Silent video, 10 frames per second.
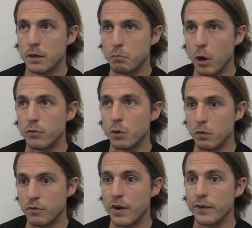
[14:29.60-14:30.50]
both of them
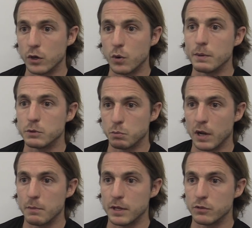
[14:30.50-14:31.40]
were very equipped to
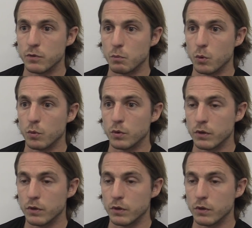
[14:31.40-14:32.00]
play men's football.